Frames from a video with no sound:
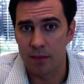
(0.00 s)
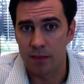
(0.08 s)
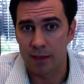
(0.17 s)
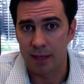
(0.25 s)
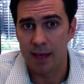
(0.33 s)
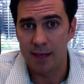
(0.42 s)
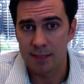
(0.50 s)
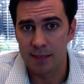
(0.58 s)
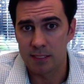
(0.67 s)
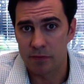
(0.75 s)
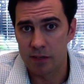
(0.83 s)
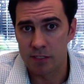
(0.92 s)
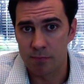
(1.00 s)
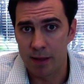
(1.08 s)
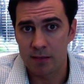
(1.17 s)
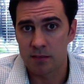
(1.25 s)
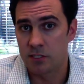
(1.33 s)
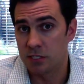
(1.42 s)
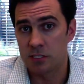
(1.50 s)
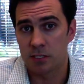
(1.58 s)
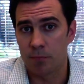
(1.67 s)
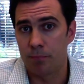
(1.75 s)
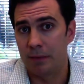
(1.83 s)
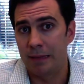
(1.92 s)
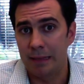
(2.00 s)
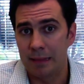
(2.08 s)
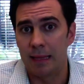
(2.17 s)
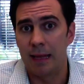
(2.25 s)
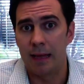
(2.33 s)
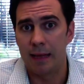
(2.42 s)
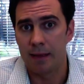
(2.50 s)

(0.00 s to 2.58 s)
The contents of his message, it's a complete lie.